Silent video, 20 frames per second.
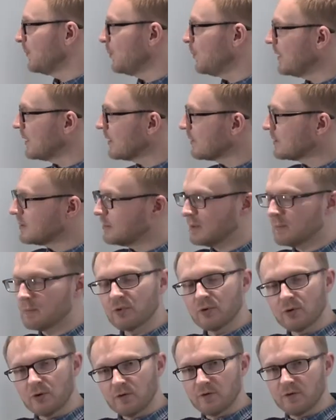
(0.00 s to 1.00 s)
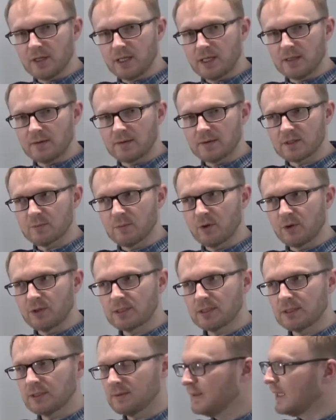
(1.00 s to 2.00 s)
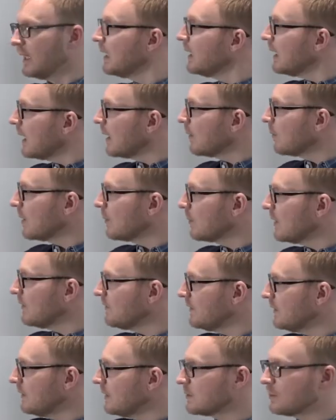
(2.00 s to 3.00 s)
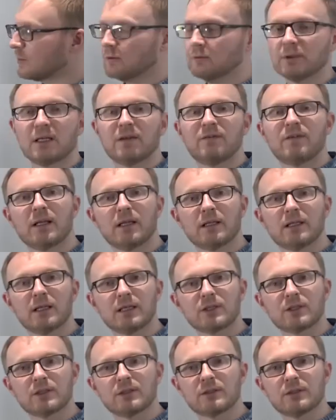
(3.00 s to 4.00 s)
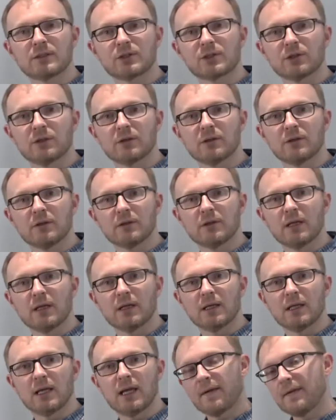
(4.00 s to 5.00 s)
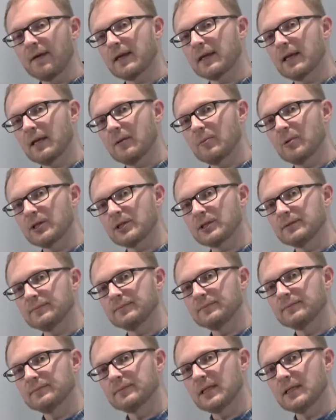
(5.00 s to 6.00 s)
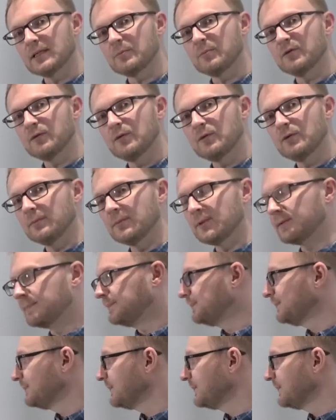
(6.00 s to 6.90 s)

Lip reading: We're going to be profiling this monitor, and when we're finished, we'll run a validation to show how that calibration has performed.